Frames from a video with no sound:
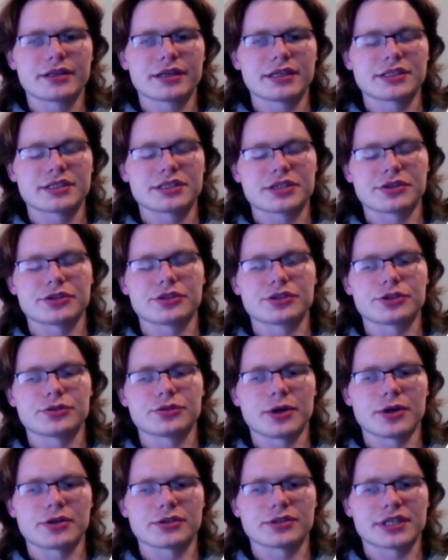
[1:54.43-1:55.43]
They still
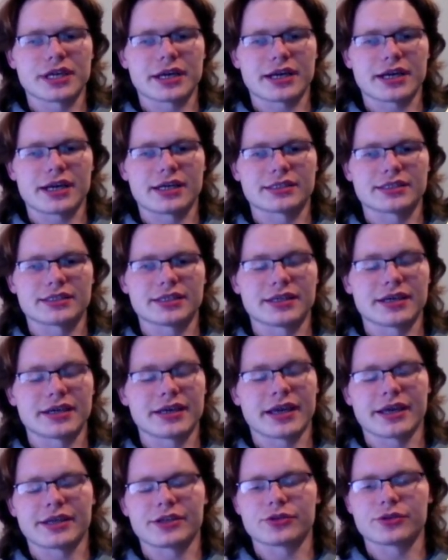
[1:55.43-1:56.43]
do post that content,
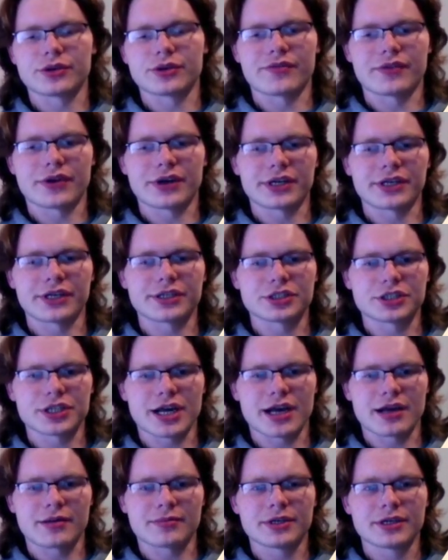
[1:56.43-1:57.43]
again, doing a very good
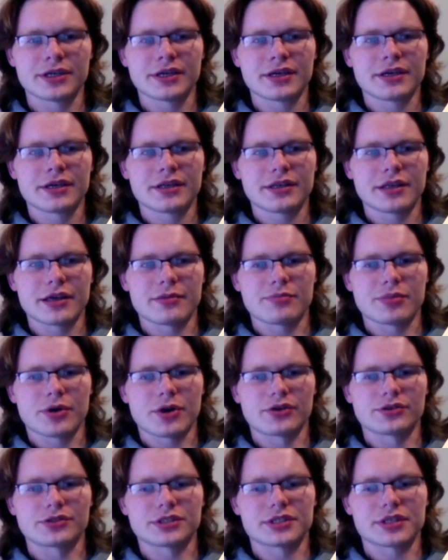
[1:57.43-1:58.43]
job. They
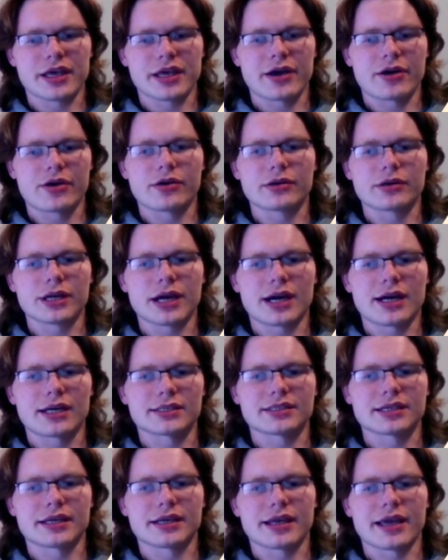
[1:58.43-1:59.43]
post that
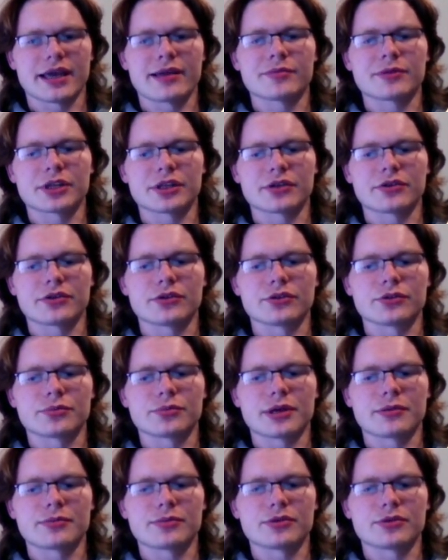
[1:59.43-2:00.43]
content aimed at the older
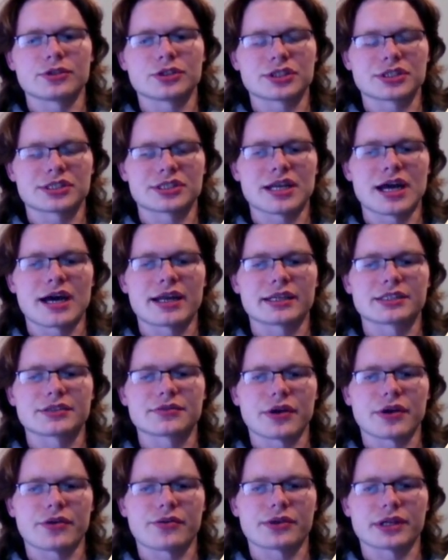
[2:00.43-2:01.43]
people, just not as
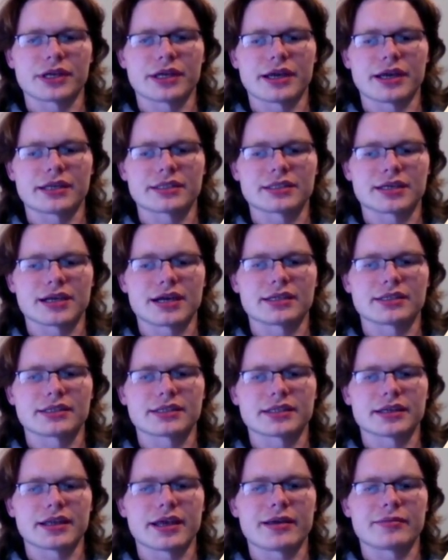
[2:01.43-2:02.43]
frequently as the
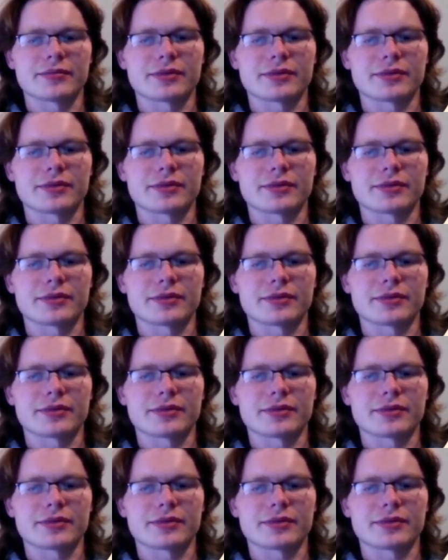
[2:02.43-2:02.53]
content